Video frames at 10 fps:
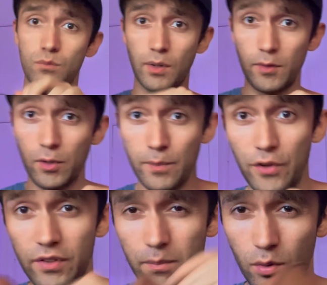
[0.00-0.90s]
probably one of the
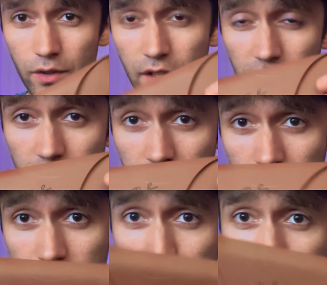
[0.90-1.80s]
most important thing in here
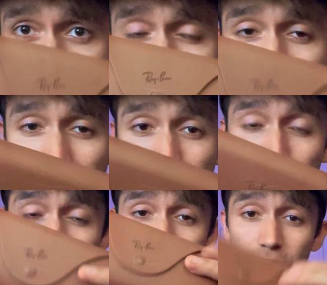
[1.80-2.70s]
is my Ray-Ban
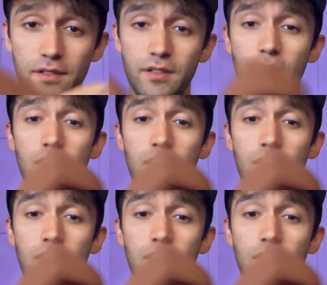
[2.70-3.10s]
Metas.